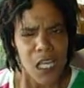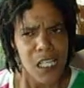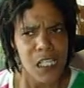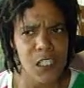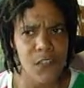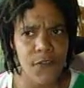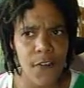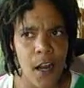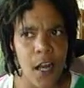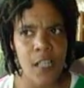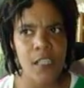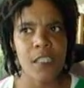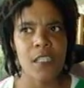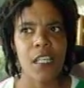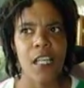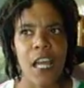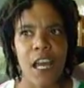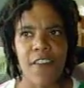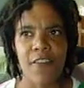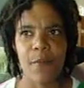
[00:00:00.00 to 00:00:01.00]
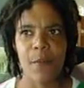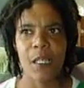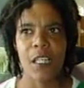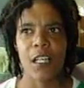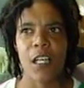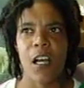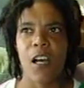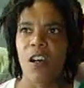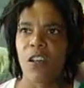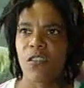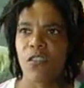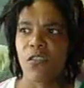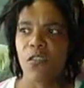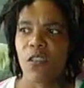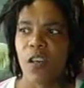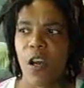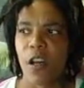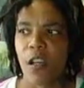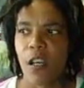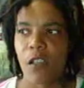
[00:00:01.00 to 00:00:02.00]
As far as the government goes, you
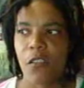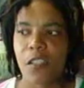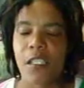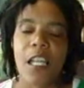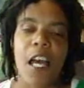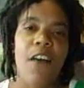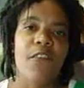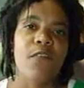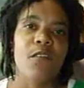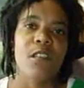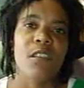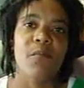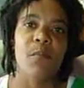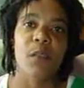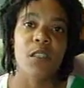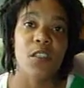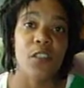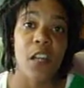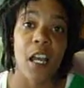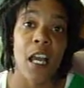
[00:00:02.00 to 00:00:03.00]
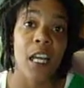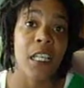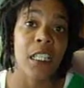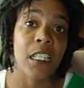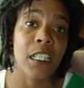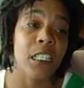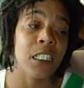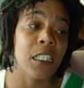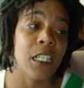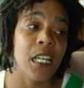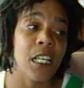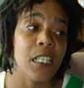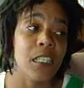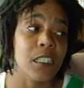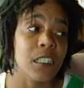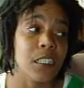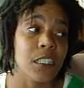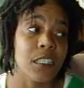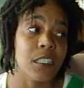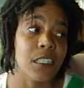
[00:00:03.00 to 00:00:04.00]
know, those devils have been trying to kill us
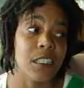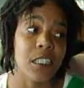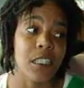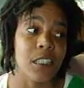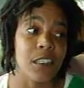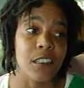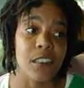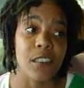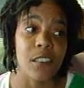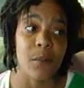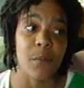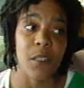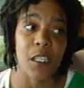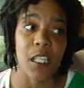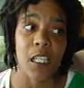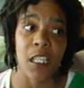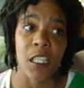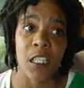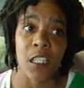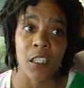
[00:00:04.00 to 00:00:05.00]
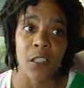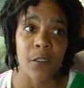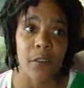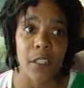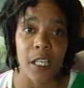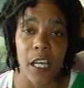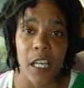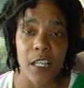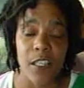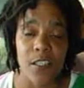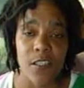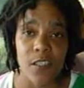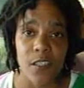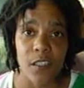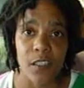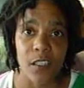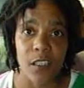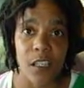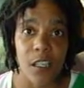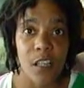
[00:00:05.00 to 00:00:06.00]
since the beginning of
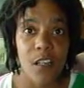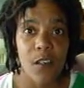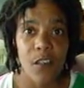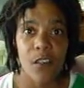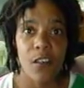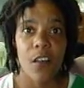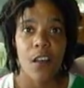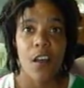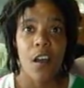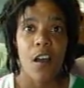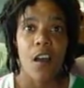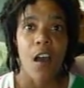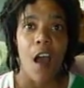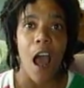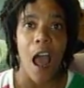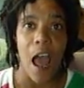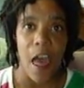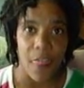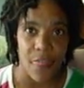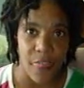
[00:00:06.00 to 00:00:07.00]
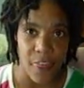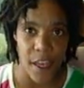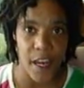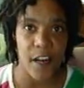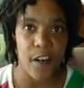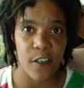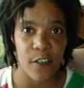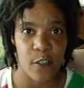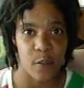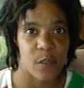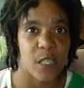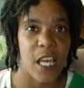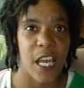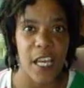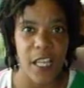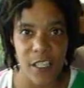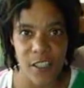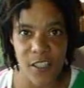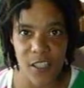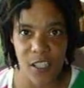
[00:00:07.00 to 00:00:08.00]
creation. Their
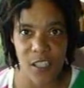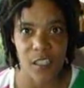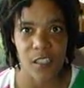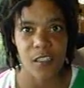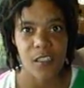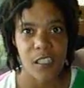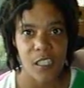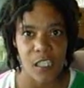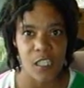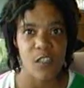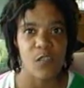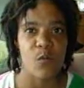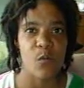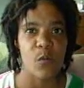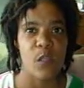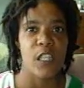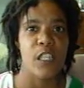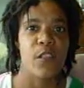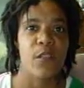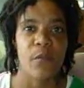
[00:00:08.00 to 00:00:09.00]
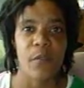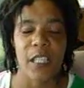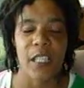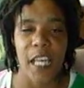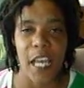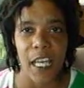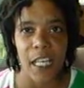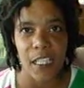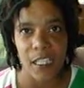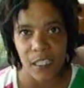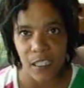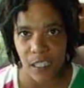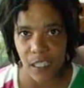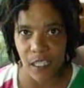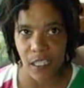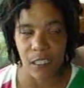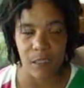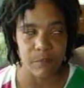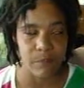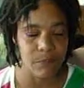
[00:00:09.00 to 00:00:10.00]
creation, since we created them.